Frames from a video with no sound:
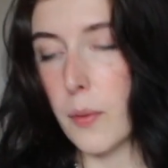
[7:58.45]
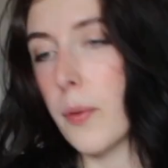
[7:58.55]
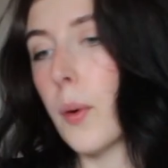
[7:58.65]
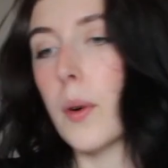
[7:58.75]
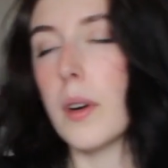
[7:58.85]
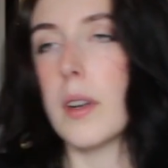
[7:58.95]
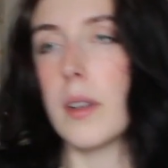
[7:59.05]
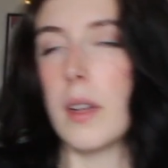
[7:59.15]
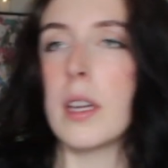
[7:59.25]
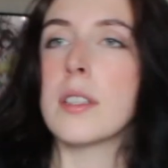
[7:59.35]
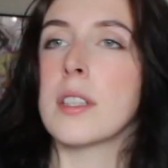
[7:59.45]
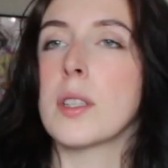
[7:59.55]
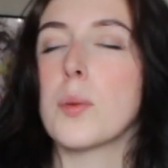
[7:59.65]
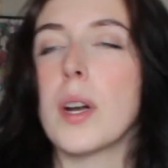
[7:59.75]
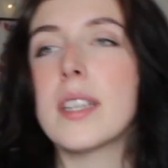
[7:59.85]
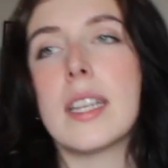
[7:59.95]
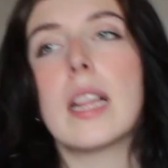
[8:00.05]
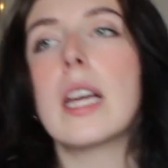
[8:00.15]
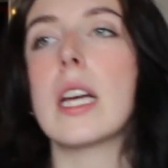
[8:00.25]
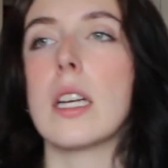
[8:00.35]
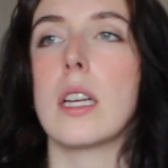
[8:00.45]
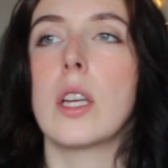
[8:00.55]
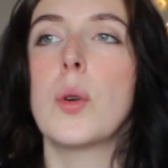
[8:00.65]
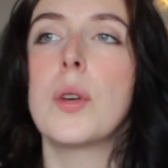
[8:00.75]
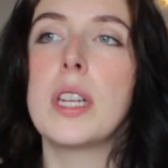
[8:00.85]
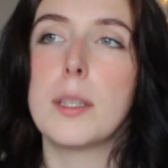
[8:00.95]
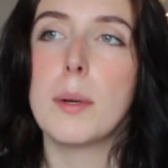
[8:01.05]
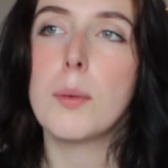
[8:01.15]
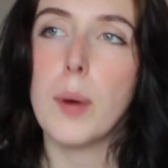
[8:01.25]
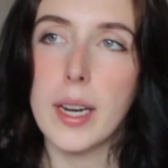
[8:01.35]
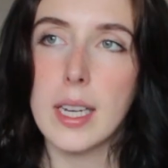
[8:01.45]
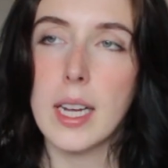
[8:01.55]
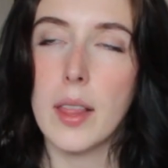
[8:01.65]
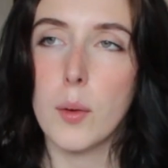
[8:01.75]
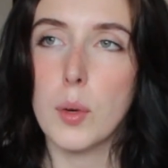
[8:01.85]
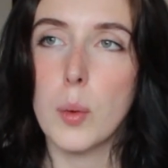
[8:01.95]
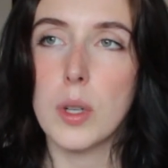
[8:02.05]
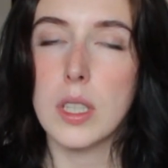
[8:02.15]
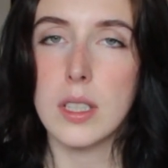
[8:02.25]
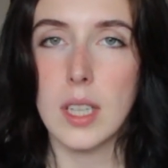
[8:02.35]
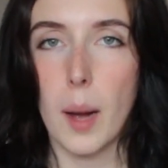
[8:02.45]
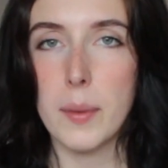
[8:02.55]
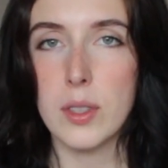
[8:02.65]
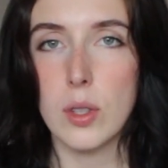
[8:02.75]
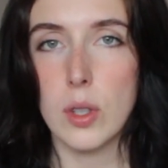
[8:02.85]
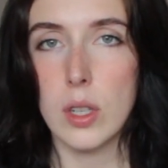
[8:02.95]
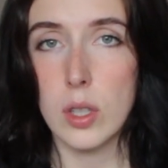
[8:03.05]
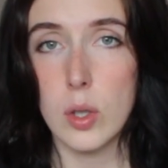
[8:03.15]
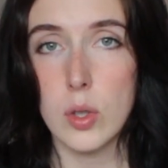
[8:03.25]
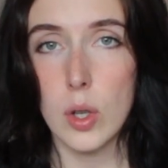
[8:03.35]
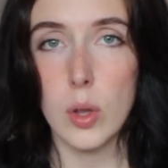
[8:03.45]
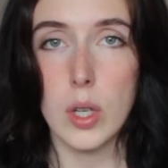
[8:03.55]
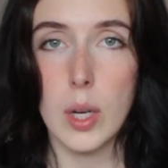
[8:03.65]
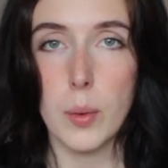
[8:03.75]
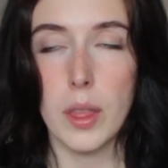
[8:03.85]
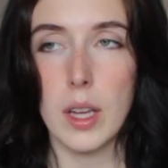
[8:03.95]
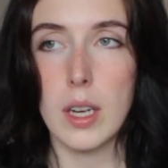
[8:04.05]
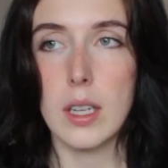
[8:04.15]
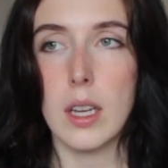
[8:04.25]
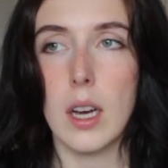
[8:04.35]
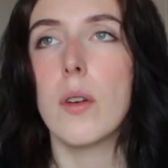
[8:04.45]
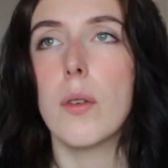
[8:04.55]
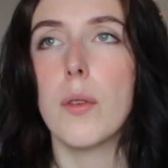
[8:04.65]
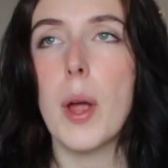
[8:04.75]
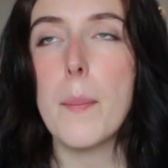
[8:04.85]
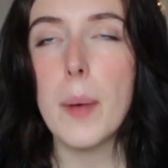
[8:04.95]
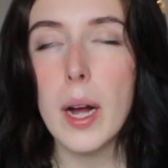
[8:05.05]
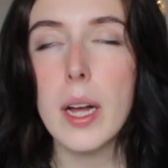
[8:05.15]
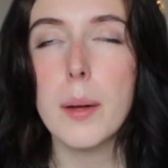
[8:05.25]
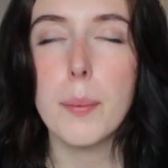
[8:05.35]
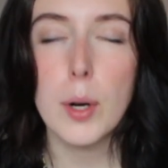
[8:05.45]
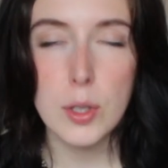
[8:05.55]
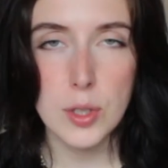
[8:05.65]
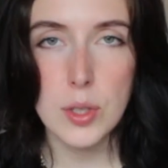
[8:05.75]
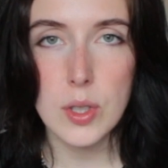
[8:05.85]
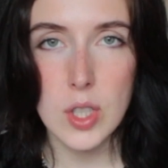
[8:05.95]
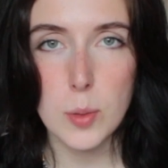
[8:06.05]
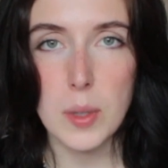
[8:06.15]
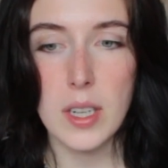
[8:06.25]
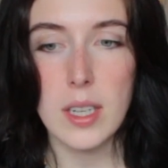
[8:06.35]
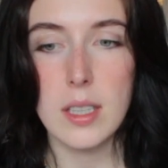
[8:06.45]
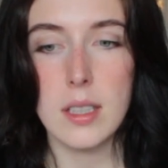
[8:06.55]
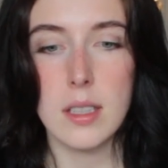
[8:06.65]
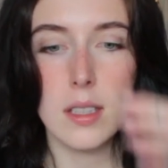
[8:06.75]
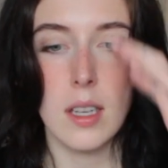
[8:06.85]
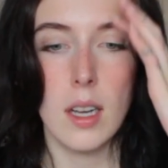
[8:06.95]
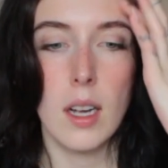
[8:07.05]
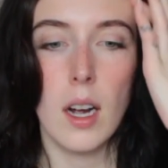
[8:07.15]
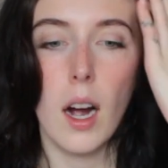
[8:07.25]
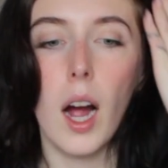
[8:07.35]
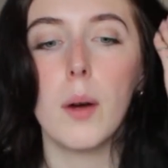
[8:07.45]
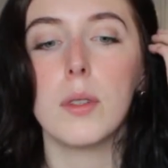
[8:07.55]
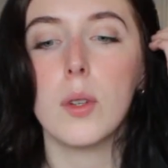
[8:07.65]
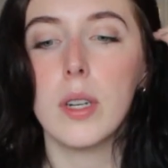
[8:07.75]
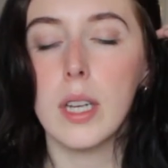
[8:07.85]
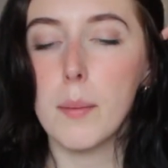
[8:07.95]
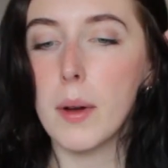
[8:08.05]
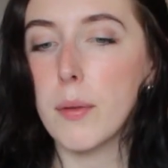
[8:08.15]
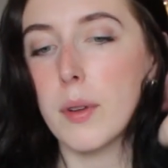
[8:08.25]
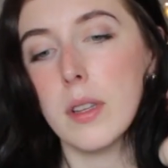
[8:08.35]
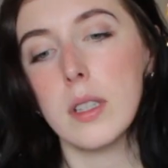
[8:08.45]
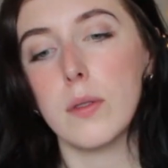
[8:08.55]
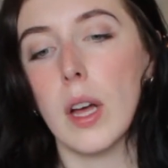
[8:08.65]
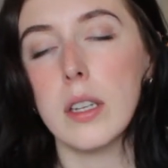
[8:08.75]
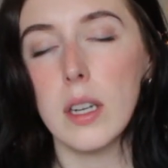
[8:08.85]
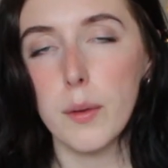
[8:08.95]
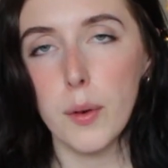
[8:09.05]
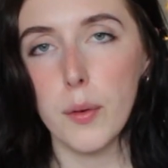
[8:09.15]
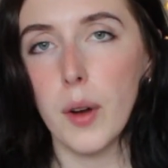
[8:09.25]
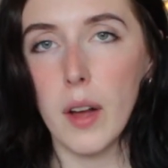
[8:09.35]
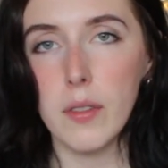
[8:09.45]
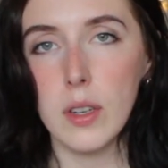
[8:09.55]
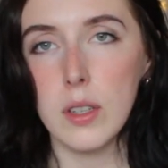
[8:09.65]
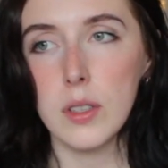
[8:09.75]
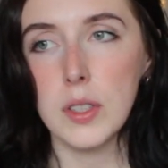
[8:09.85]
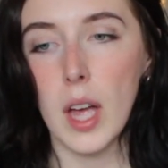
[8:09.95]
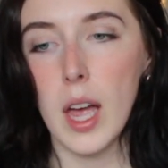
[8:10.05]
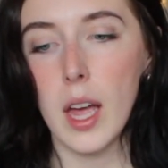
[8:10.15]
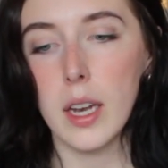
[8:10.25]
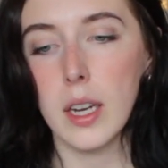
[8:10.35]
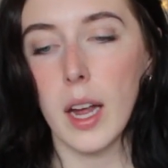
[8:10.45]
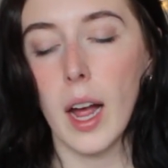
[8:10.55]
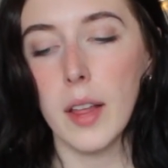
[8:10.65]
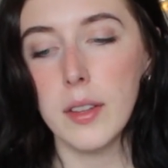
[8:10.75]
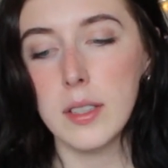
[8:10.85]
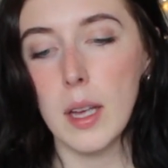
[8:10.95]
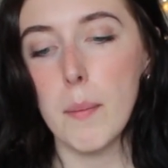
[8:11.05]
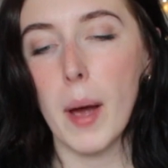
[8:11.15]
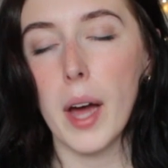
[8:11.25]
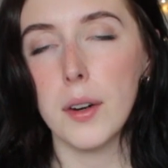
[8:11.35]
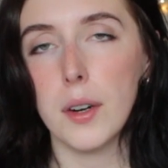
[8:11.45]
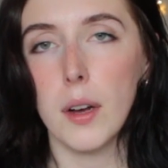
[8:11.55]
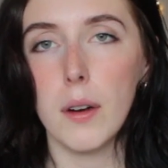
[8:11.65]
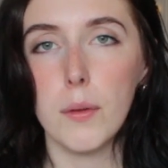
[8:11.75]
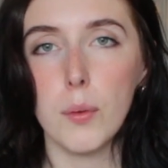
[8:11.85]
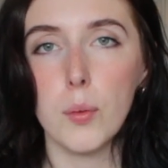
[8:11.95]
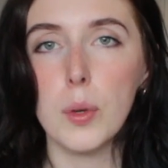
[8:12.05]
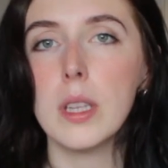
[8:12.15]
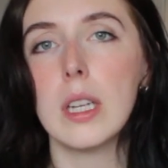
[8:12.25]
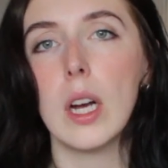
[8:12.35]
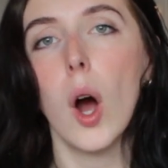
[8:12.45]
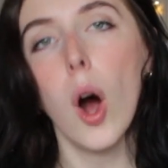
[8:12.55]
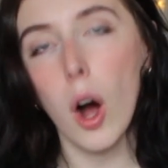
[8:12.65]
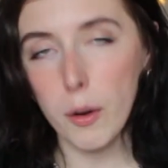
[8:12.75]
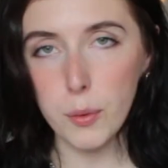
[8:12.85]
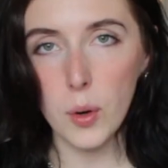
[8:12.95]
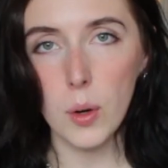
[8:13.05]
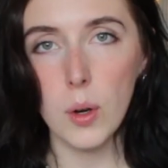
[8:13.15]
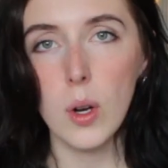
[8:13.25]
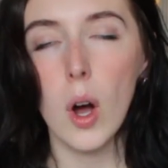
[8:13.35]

For instance, when I say like you need to be ready and the real work doesn't come until you start looking within, in my personal experience, I was going to get my feelings validated for 5 years, and I had the same pattern of really awful